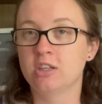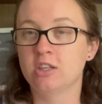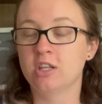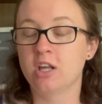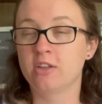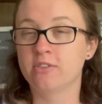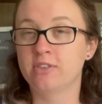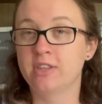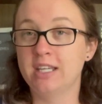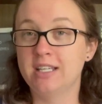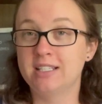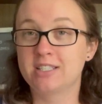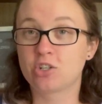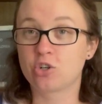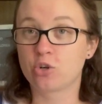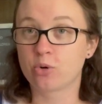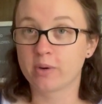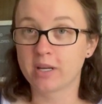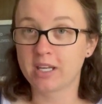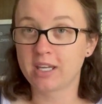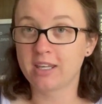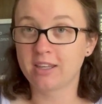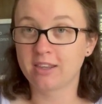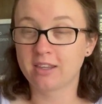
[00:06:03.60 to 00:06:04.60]
these
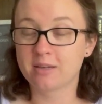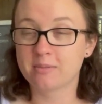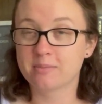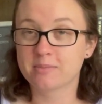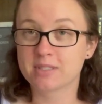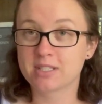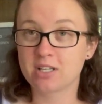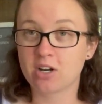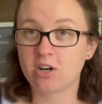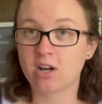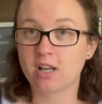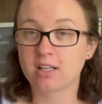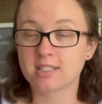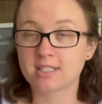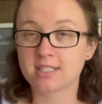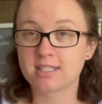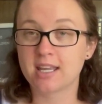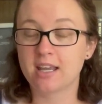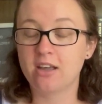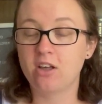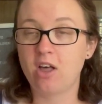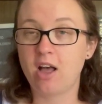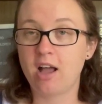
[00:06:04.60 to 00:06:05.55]
curriculums are on sale